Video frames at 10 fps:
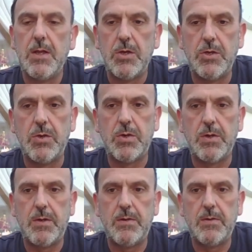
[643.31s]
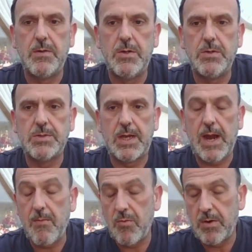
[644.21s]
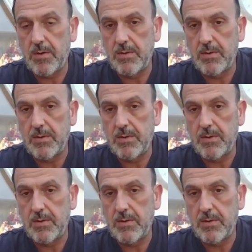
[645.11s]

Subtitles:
You can use the camera